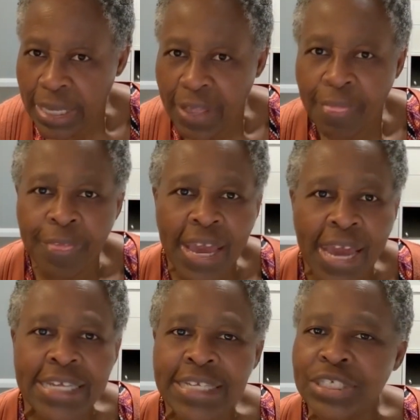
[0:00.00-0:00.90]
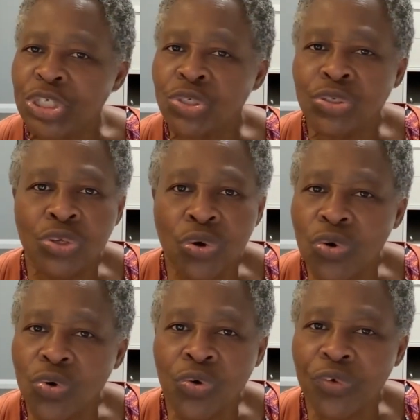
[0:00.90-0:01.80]
There is
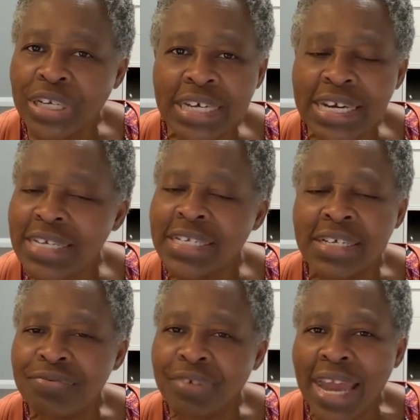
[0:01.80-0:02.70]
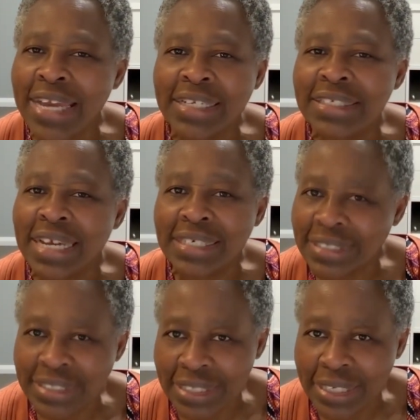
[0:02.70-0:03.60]
no greater divine
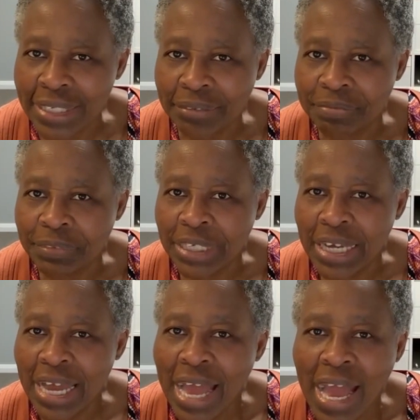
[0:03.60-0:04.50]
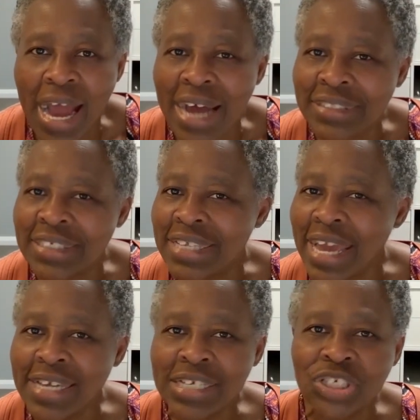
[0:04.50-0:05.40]
destiny. And
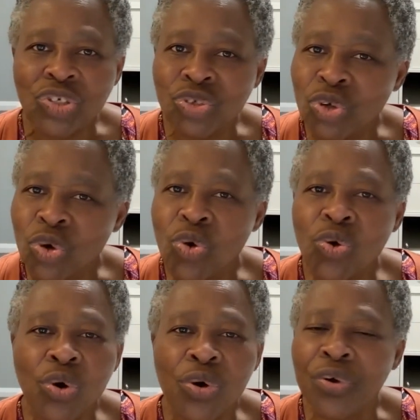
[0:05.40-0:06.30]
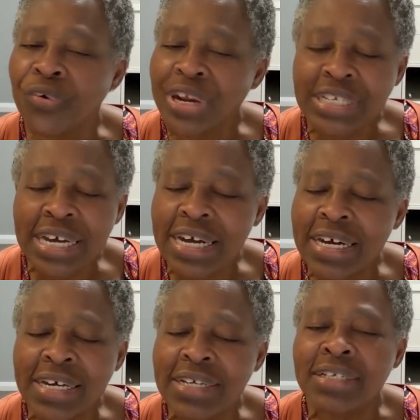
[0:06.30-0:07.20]
there is no greater
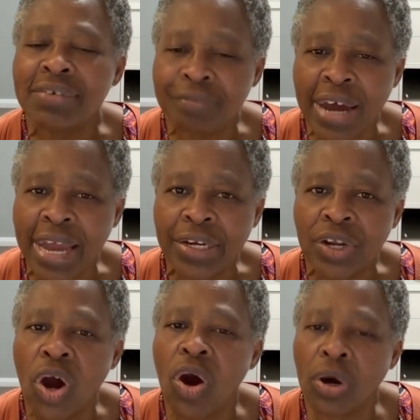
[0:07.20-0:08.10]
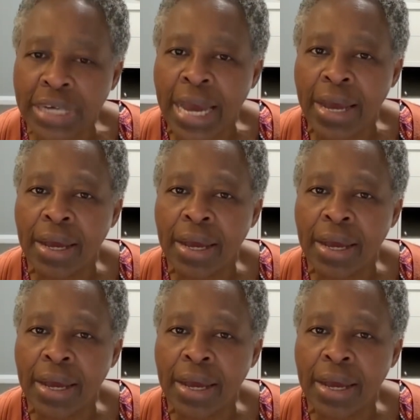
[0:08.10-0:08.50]
divine honor